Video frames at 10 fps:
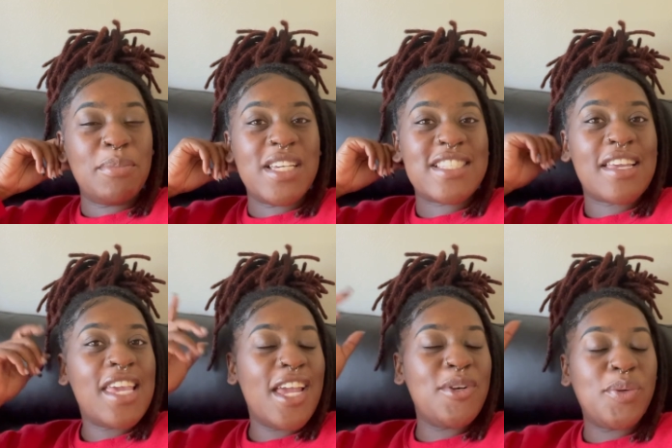because I
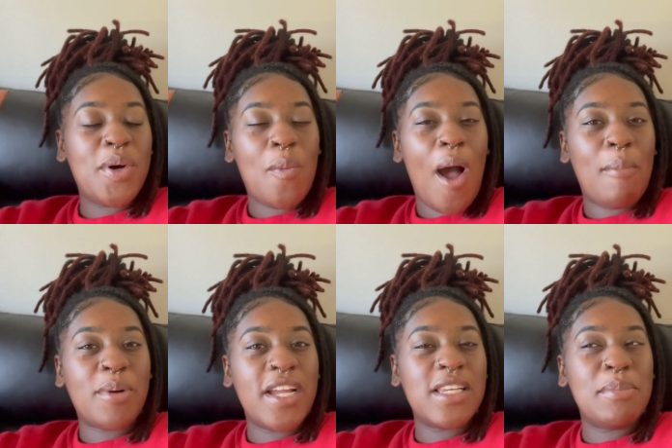can't do it while I'm
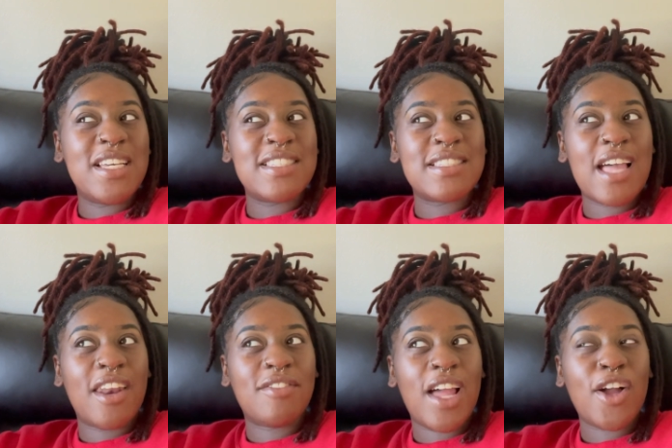pregnant because it's
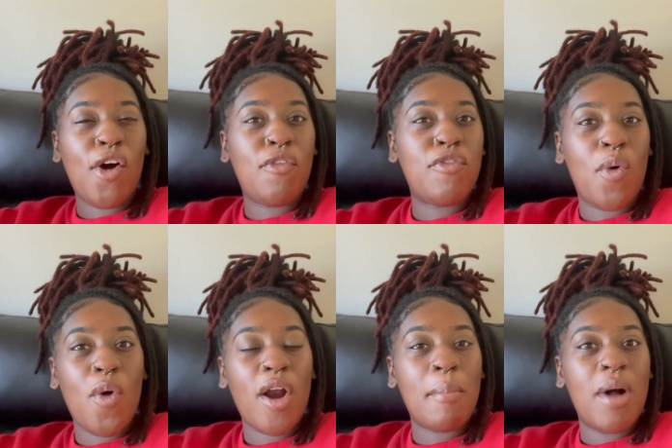kind of like a
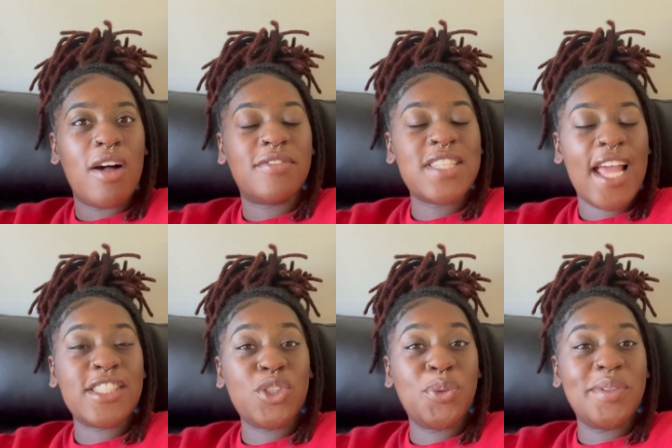form of
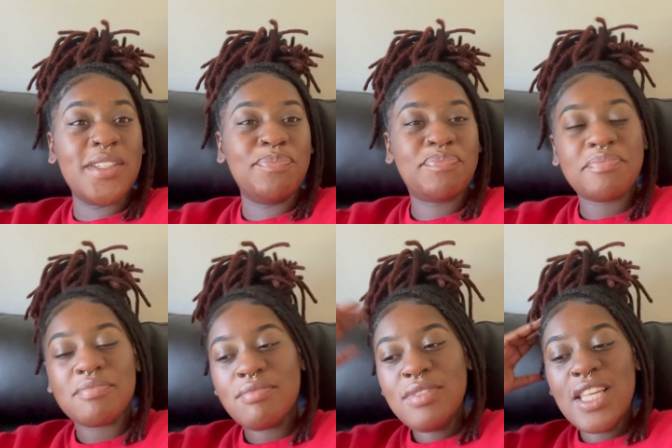tattooing.
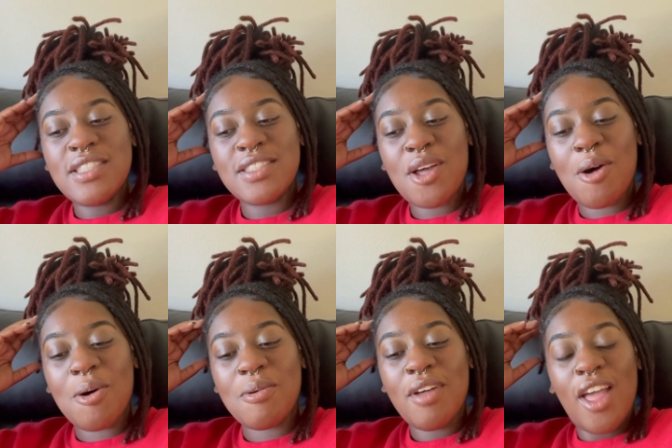
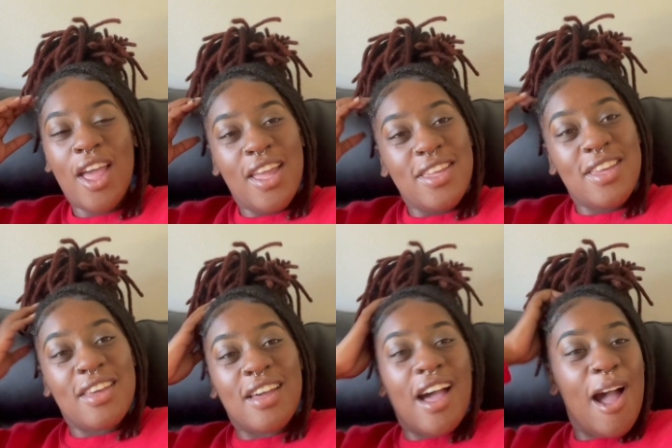So
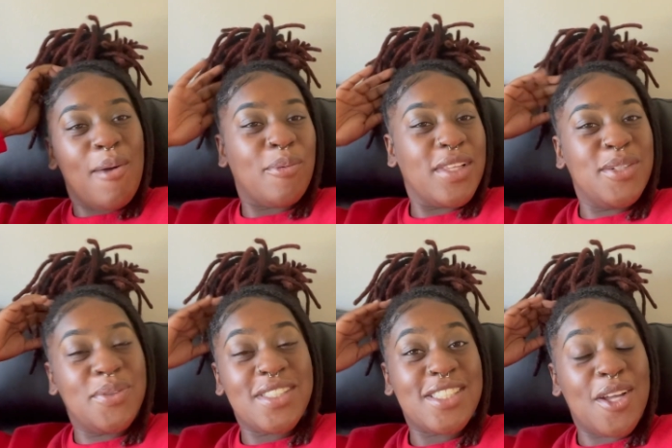yeah, I really
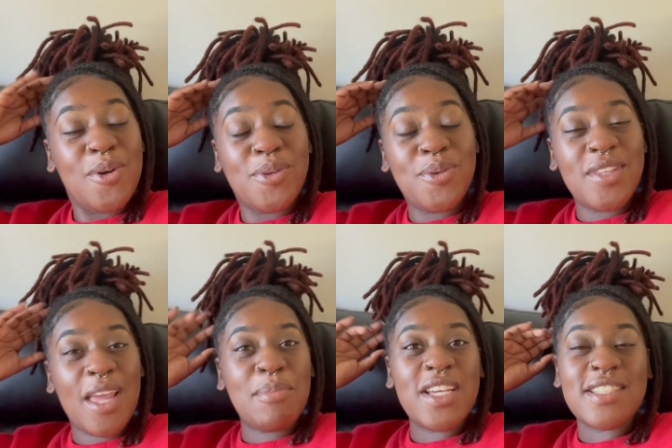want to go do
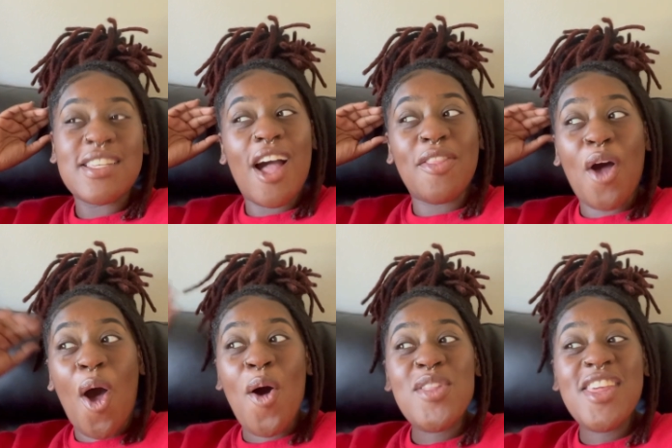that because, y'all, the
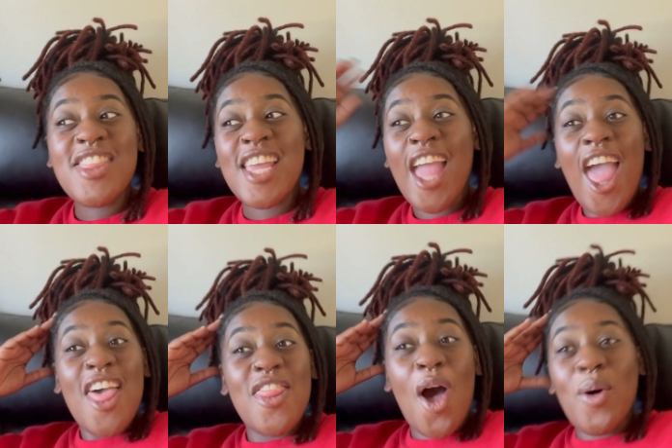only
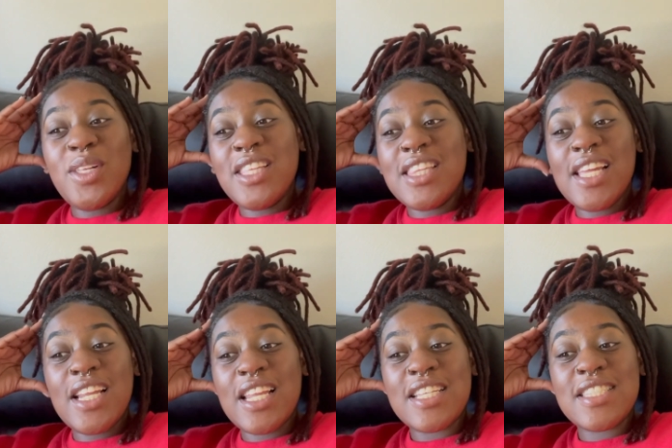
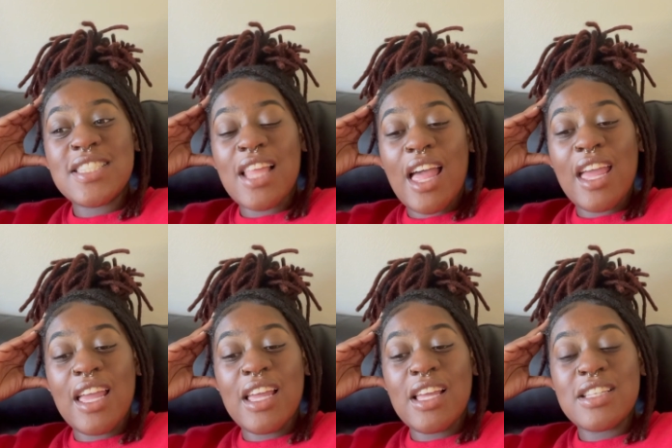thing that's
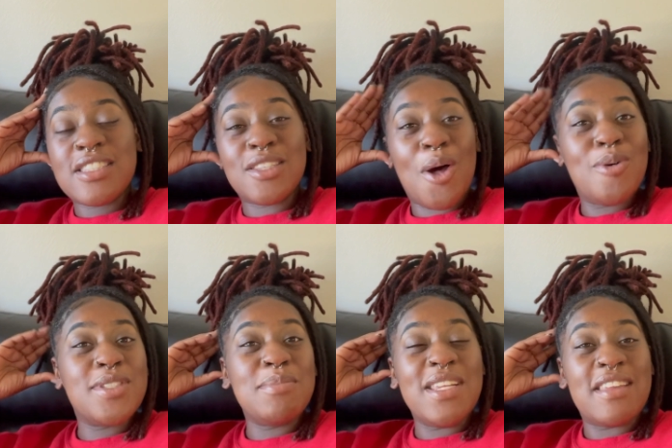like
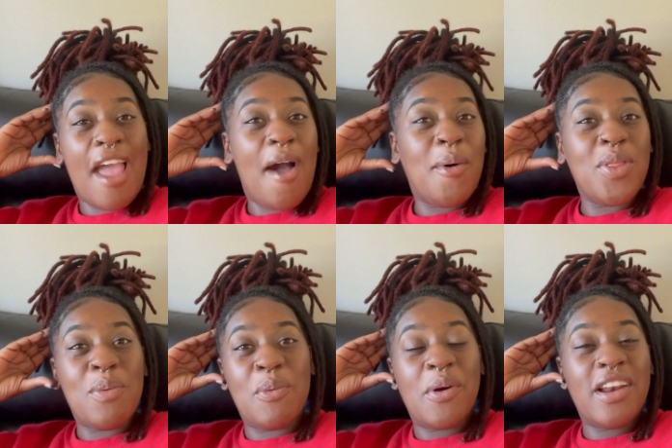slows me down in the
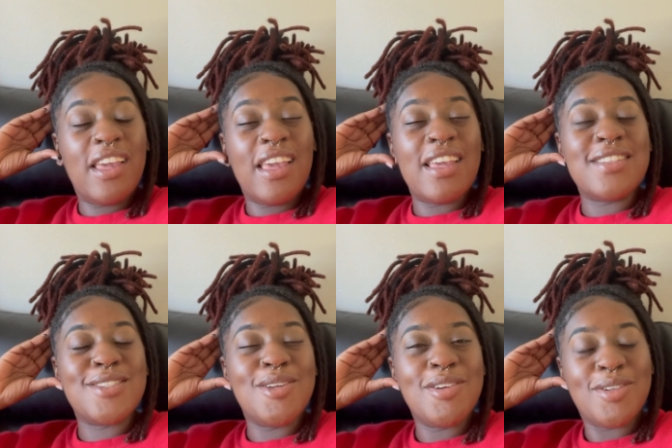morning
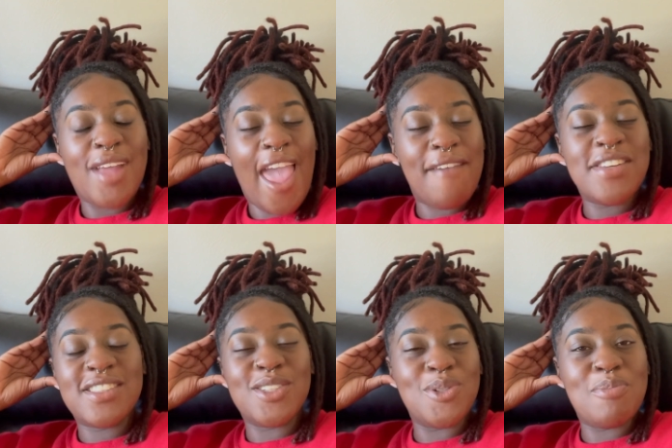is having
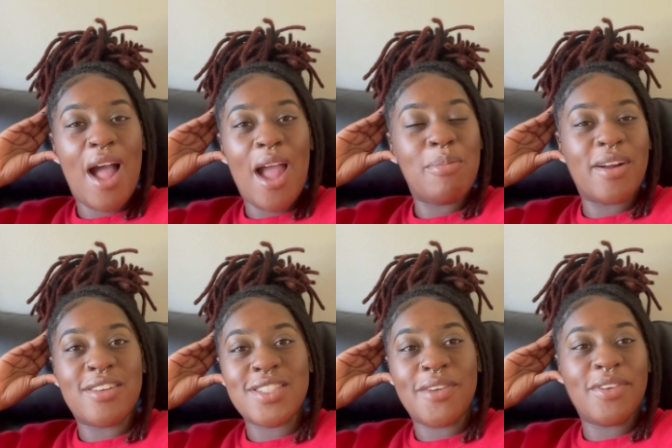to do my
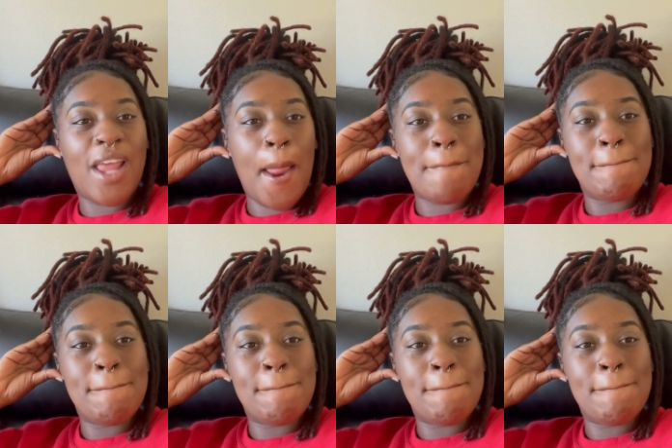eyebrows every day.